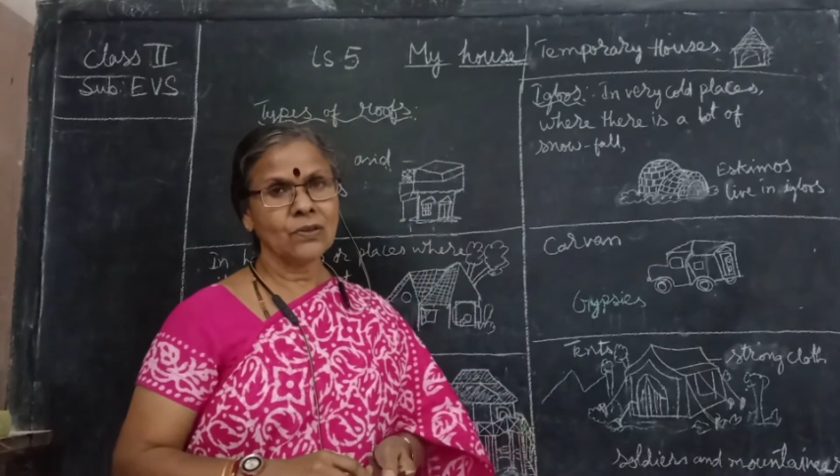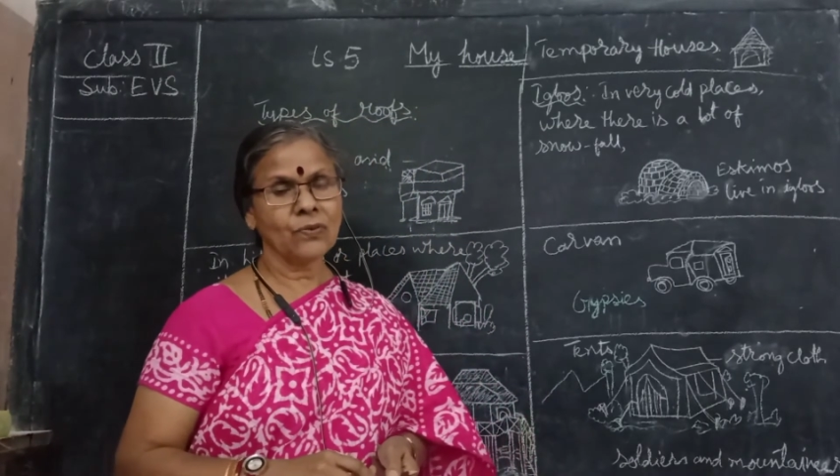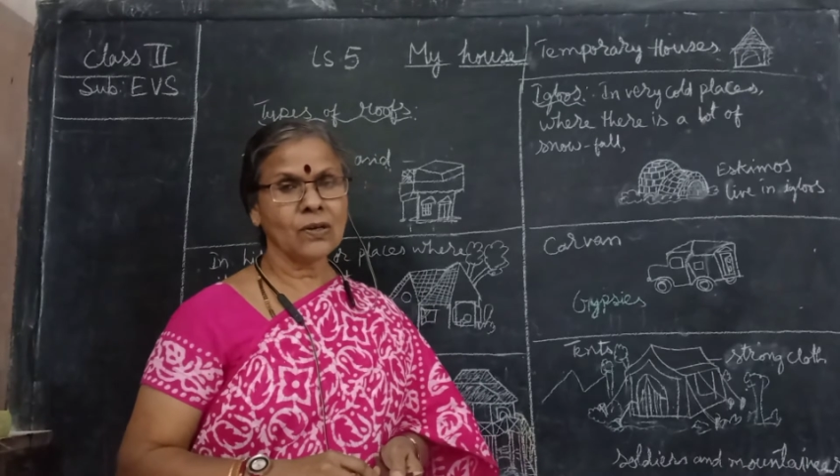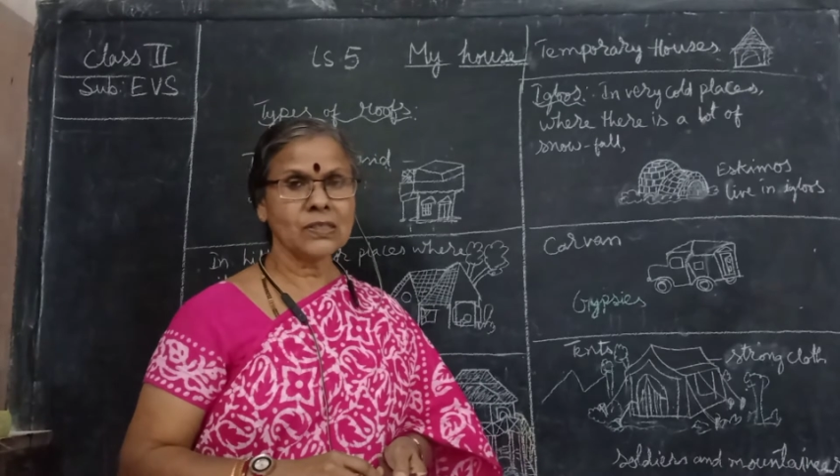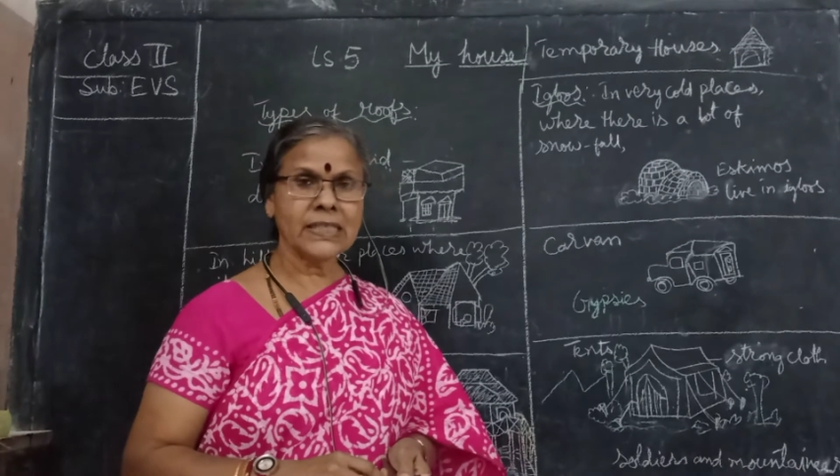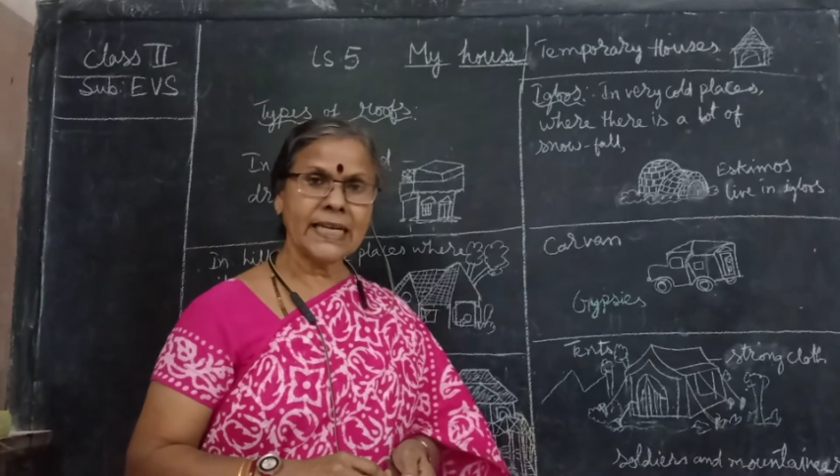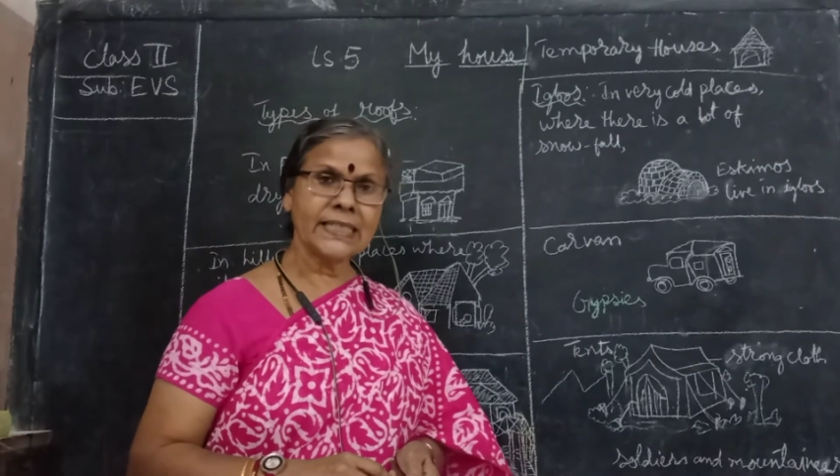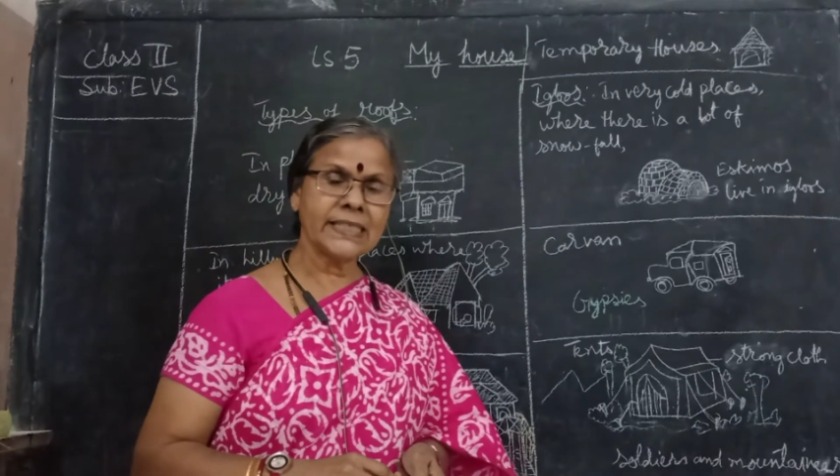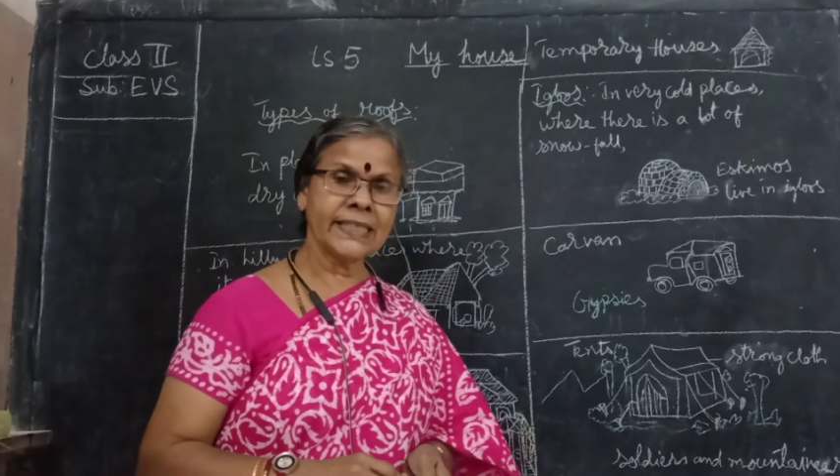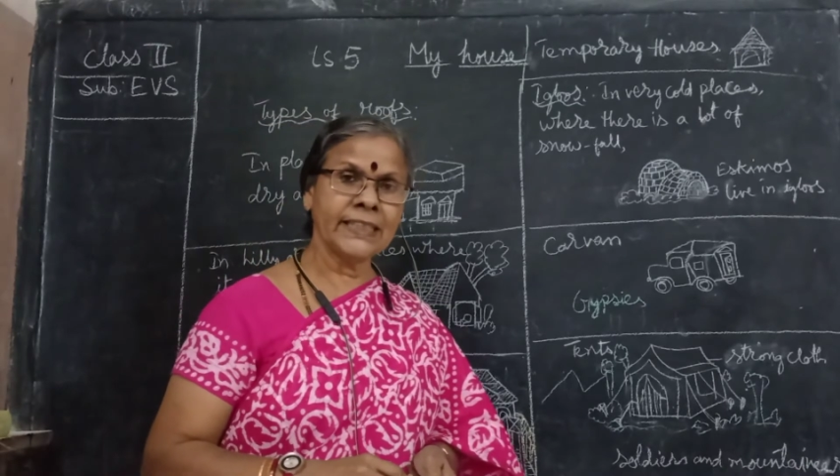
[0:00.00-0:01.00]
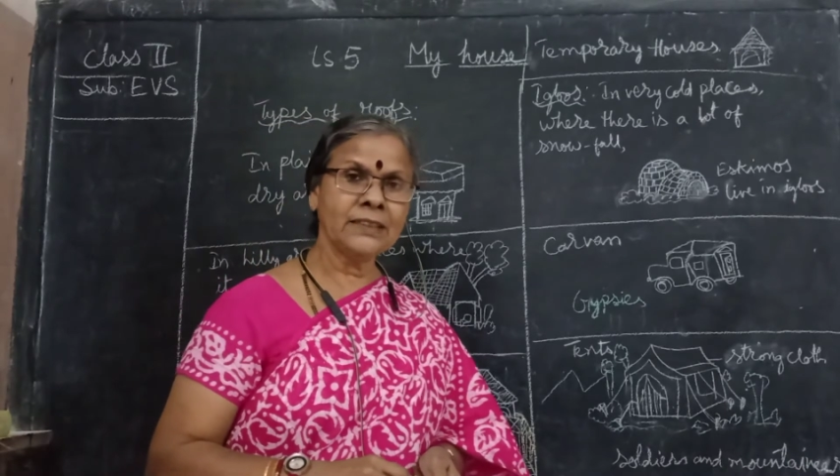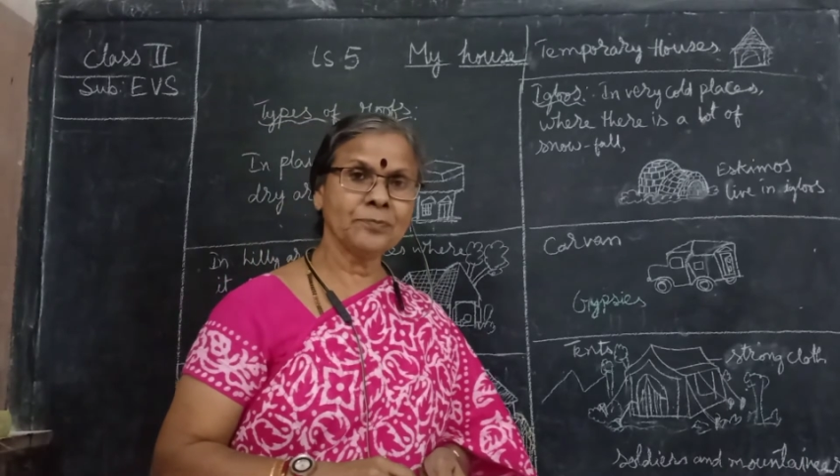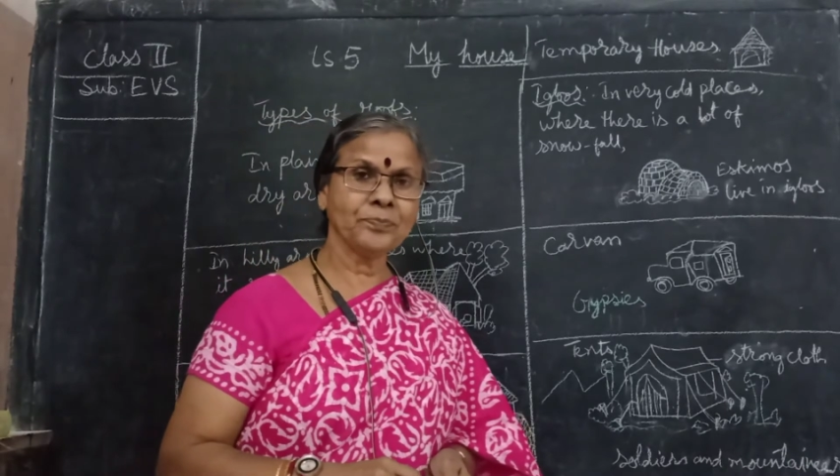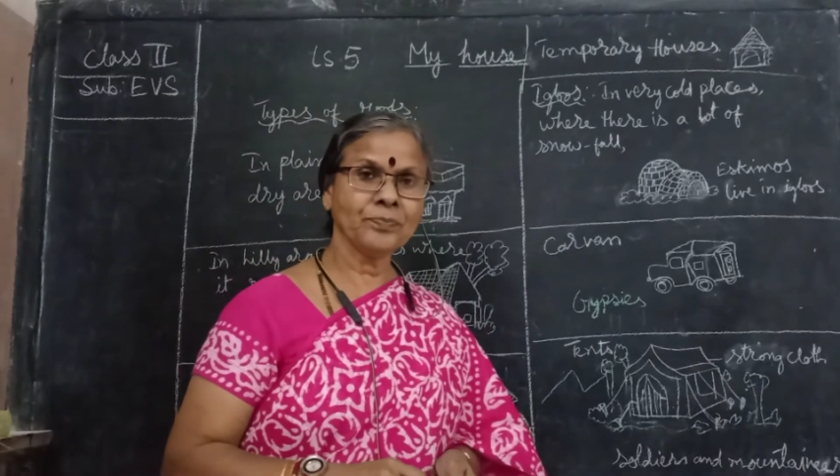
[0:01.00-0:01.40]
for sightseeing.